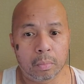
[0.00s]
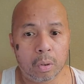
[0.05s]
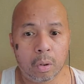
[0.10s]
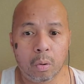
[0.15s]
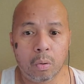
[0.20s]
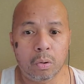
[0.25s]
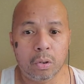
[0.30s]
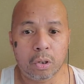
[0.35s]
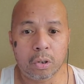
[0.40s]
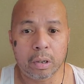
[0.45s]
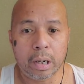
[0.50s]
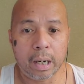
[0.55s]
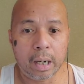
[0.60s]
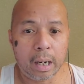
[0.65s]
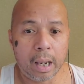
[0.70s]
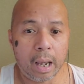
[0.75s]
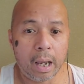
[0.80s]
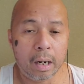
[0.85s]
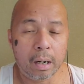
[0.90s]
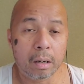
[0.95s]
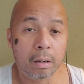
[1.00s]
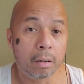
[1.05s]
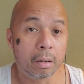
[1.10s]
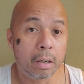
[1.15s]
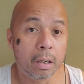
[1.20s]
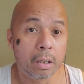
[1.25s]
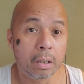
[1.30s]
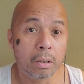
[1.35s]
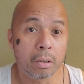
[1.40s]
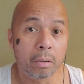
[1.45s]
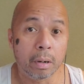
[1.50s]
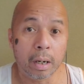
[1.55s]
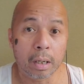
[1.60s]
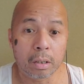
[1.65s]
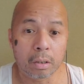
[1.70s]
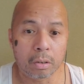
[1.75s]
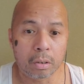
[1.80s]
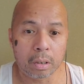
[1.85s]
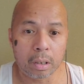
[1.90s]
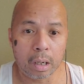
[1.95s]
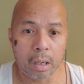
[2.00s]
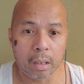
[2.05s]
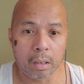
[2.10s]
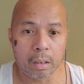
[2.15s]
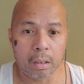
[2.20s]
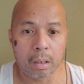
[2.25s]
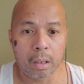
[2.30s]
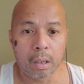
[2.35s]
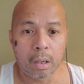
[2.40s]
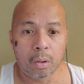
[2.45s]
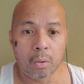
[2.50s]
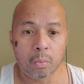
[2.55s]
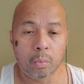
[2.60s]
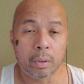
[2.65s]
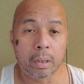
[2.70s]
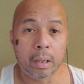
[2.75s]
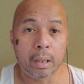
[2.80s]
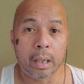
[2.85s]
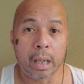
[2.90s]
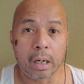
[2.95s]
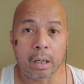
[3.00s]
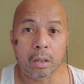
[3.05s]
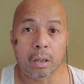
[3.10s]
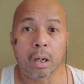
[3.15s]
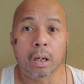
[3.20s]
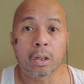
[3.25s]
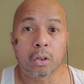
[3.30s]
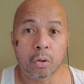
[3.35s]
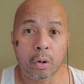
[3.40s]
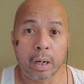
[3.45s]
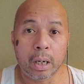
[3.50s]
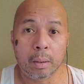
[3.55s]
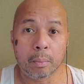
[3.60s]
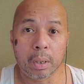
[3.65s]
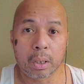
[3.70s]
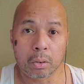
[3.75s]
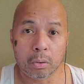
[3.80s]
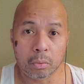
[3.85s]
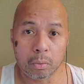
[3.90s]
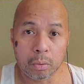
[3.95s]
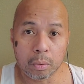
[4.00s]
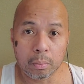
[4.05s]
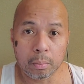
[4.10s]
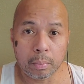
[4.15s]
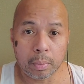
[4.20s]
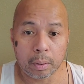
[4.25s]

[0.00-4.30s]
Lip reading: or should I add an additional exercise within that training muscle group?